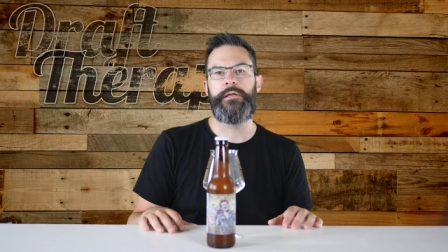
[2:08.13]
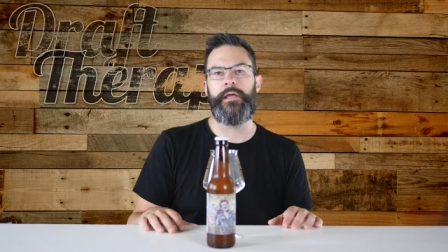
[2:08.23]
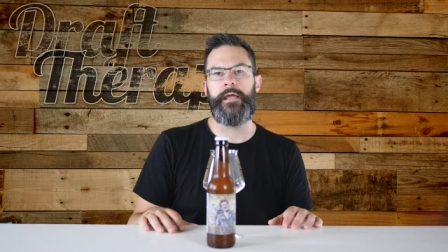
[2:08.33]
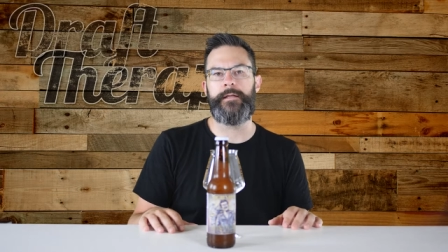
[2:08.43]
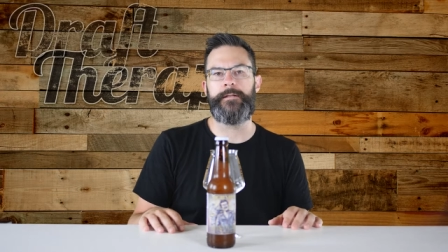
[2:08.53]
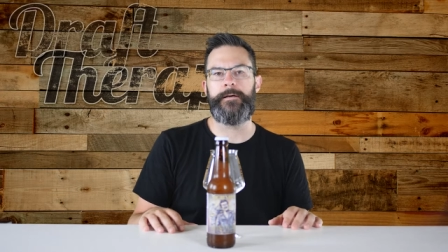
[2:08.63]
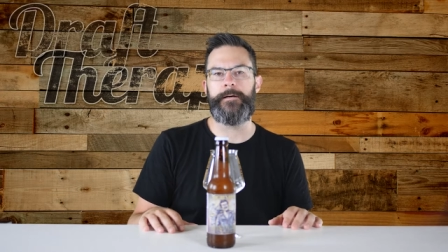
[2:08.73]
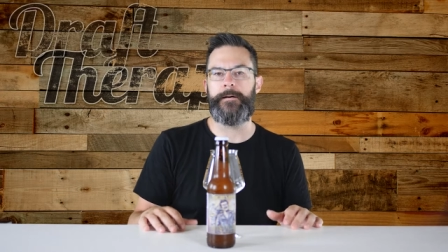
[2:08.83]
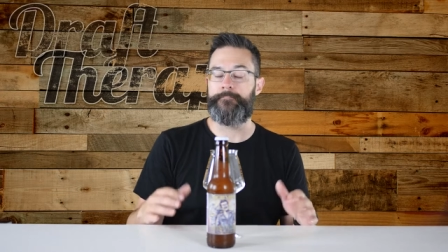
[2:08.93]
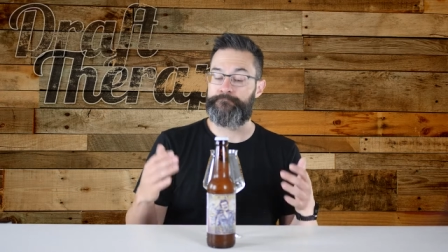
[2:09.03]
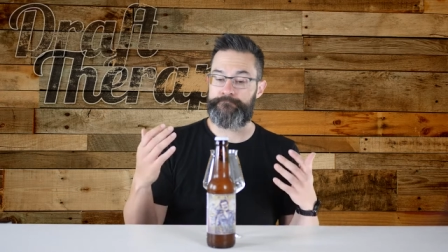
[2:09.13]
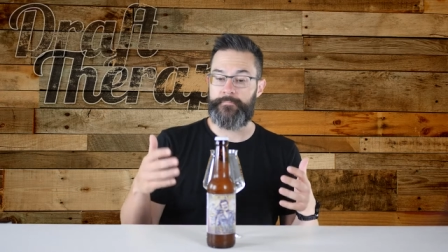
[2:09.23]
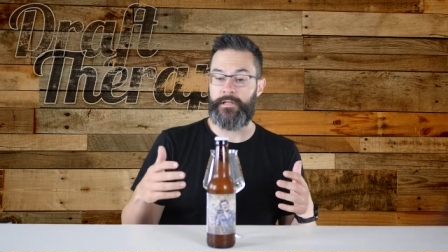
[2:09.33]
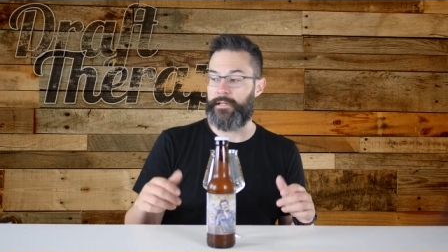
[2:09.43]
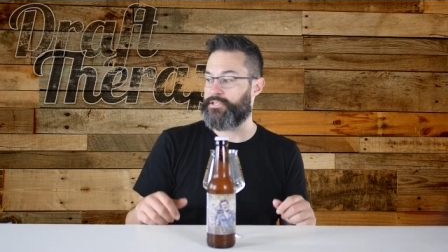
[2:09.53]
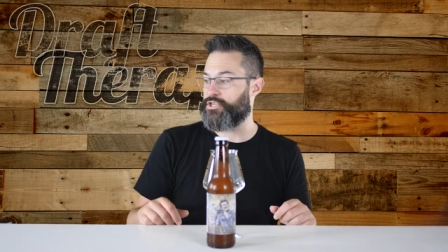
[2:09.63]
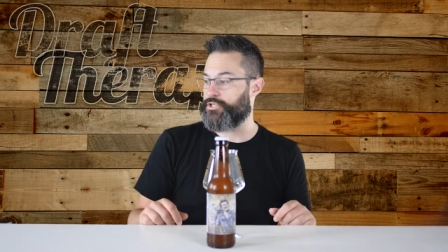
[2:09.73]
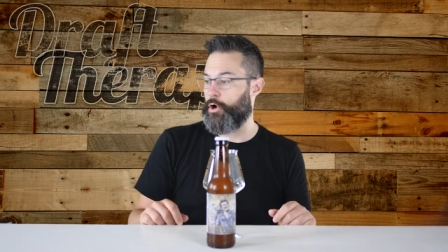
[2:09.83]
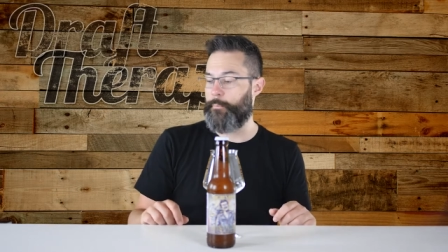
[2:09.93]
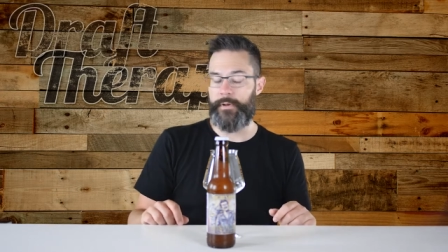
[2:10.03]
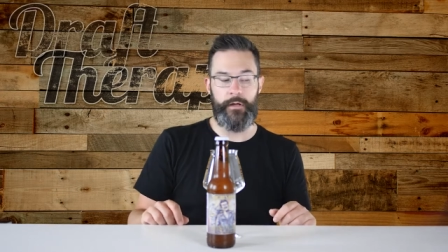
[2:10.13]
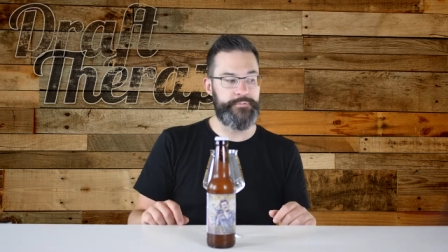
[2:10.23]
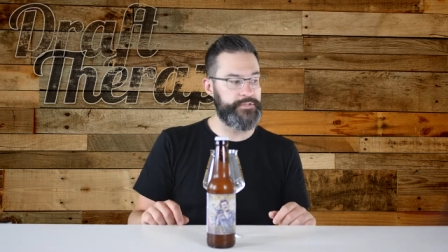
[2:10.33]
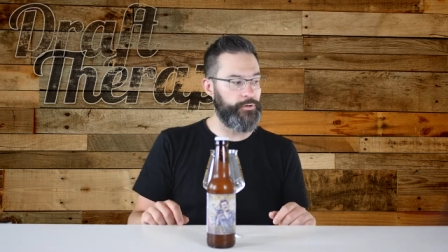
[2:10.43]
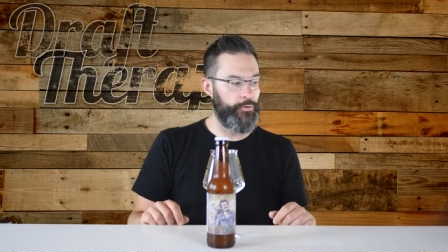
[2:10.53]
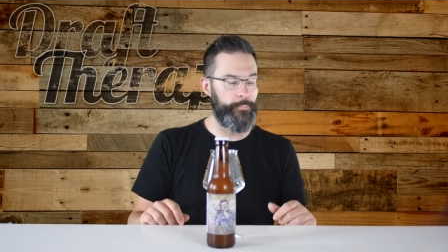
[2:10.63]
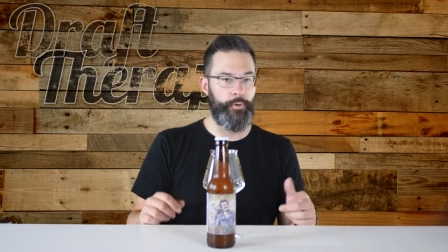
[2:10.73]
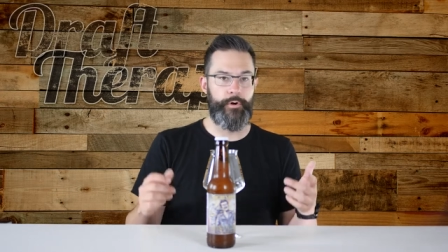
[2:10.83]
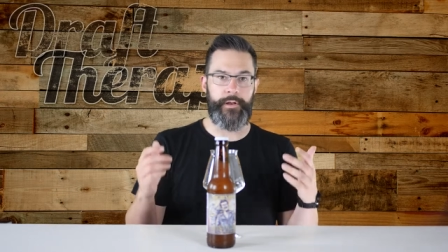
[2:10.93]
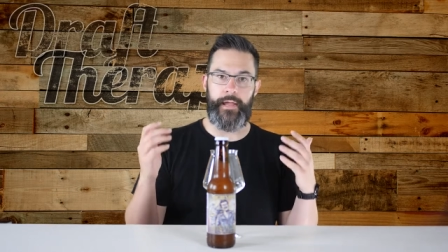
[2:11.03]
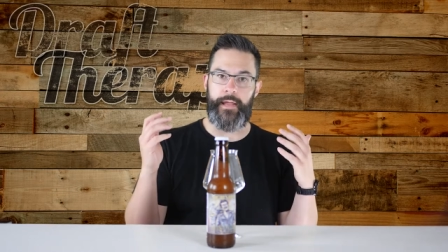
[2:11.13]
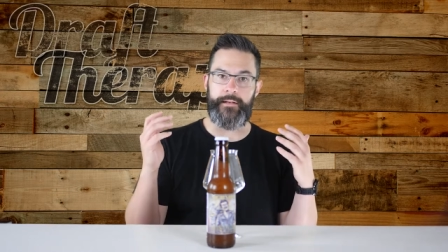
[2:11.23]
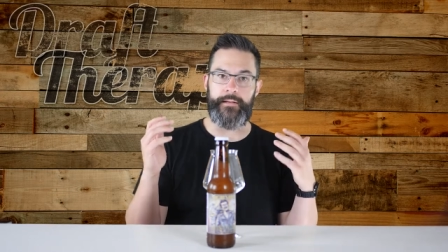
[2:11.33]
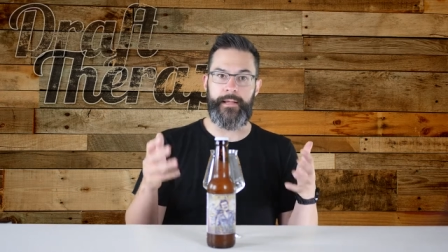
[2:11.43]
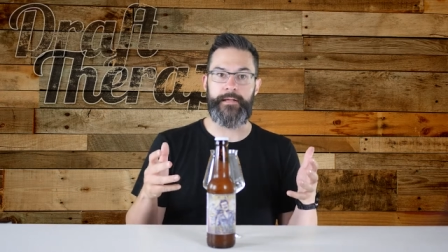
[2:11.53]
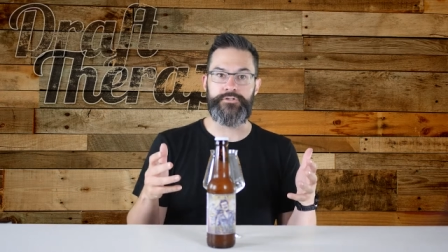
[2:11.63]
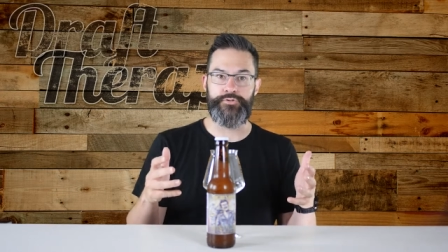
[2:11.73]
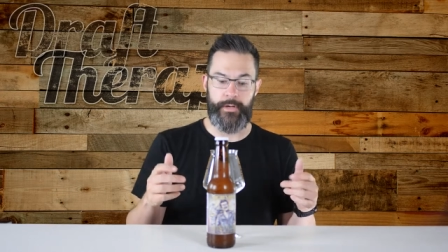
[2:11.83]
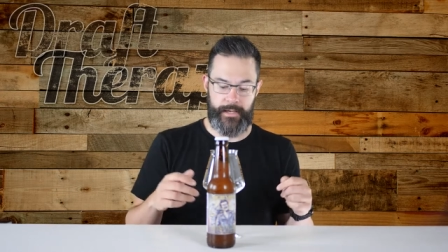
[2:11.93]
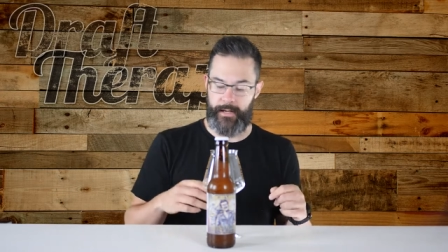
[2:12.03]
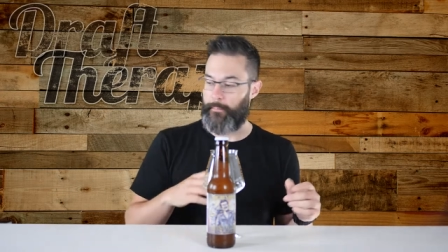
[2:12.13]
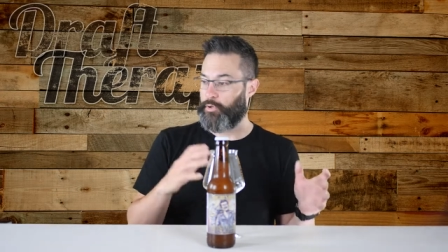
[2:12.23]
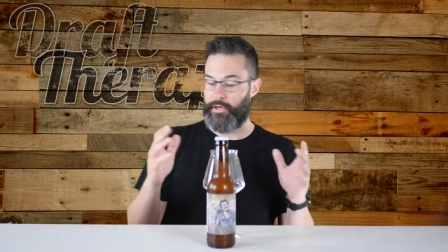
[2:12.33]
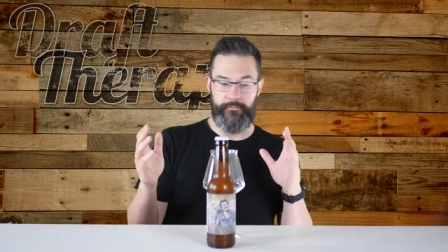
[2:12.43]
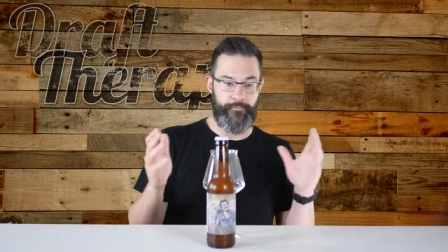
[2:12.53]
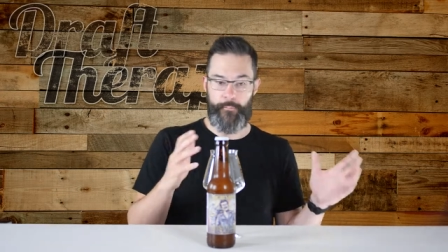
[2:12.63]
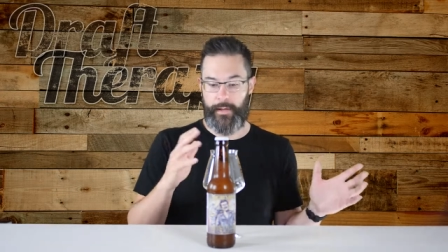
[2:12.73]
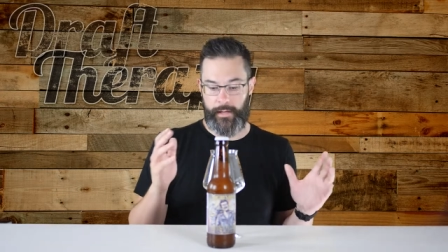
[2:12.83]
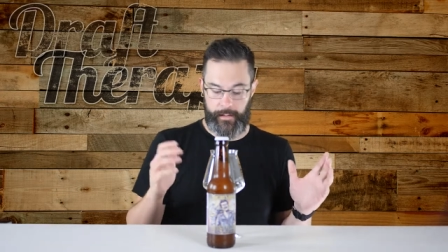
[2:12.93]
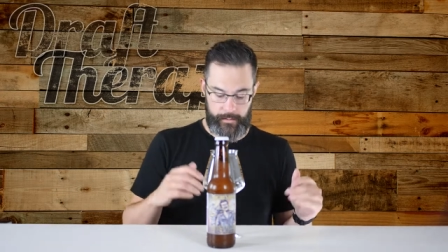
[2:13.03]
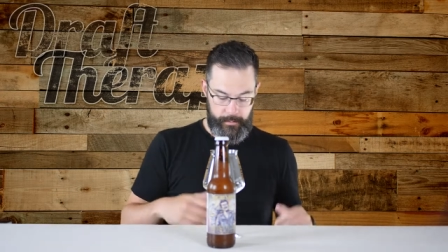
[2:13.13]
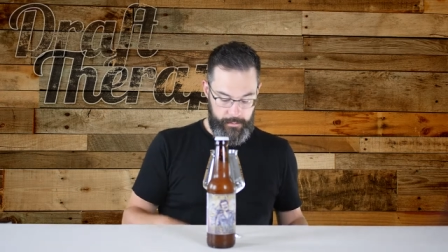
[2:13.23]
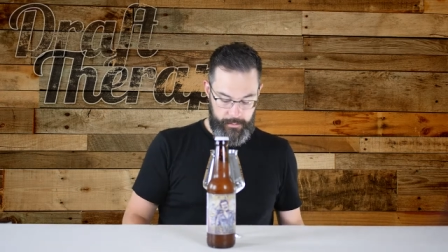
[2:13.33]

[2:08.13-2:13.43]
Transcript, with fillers: And uh, let's just open up Slurm Lord and get drinking. I'm looking for my...